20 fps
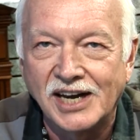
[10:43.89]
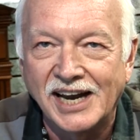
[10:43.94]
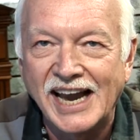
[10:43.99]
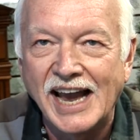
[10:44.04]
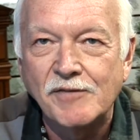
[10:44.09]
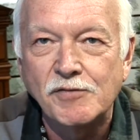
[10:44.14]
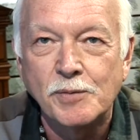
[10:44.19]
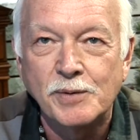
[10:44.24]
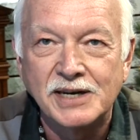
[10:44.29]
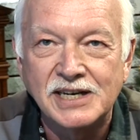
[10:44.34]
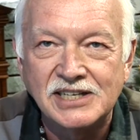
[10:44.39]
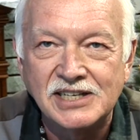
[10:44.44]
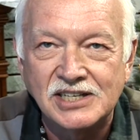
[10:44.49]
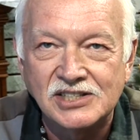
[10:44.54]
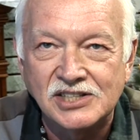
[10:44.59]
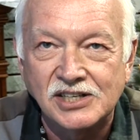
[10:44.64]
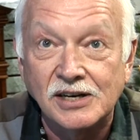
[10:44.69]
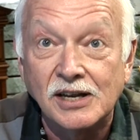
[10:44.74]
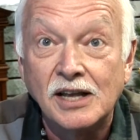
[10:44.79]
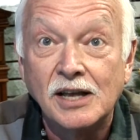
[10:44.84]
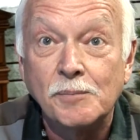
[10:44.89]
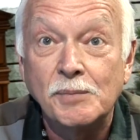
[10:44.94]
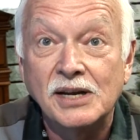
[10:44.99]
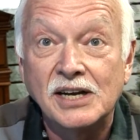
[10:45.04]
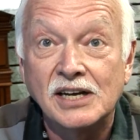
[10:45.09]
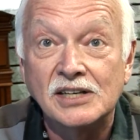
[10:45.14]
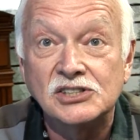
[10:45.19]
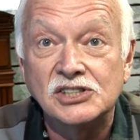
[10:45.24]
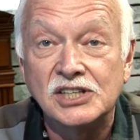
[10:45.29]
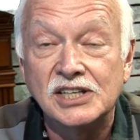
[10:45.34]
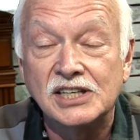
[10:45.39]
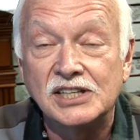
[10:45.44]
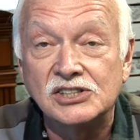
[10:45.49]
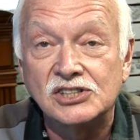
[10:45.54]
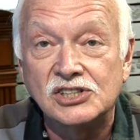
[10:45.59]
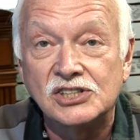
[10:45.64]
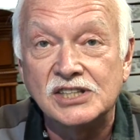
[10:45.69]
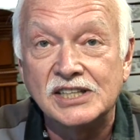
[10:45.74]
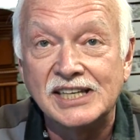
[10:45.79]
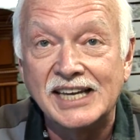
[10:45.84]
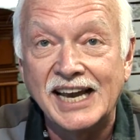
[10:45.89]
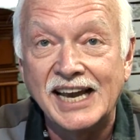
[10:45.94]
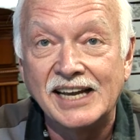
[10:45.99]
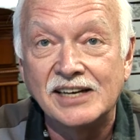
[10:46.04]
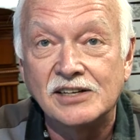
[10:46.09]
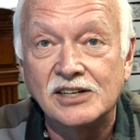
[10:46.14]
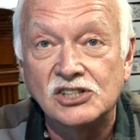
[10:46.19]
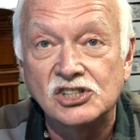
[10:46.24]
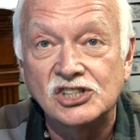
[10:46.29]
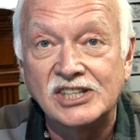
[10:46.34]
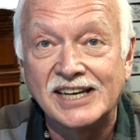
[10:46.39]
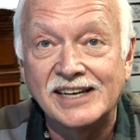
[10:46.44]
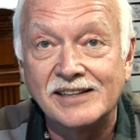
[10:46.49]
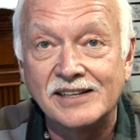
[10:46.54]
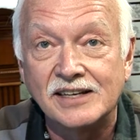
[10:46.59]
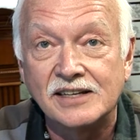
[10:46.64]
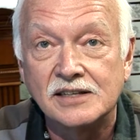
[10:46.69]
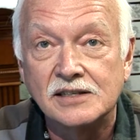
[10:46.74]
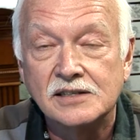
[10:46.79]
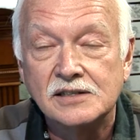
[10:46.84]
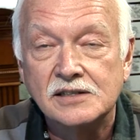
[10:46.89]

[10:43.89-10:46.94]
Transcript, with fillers: Everybody does it because it is the endless telling